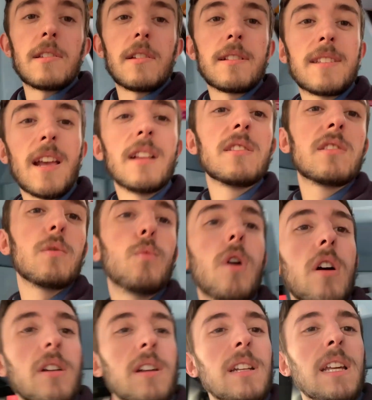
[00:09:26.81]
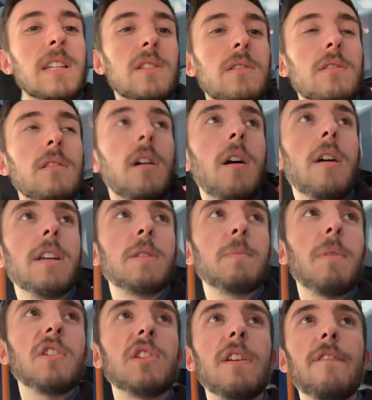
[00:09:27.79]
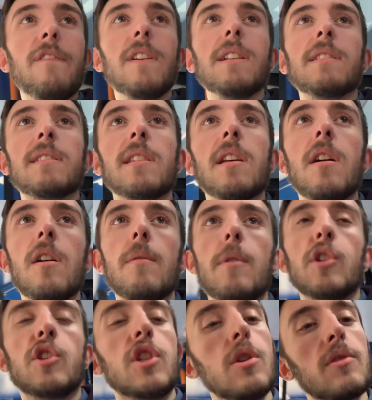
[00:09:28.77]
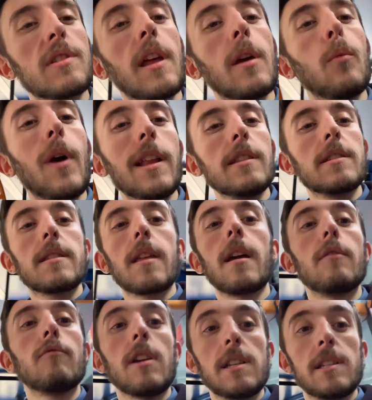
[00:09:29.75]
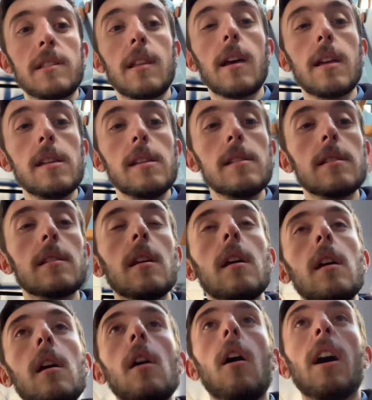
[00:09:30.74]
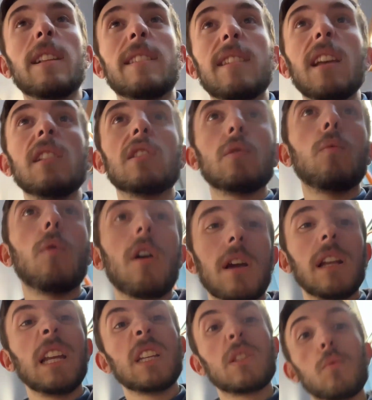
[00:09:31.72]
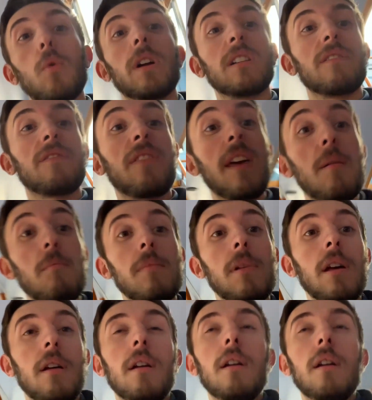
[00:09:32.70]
I tend to work at least, especially if it's a Tuesday, Wednesday rest days, I tend to work at least one of them.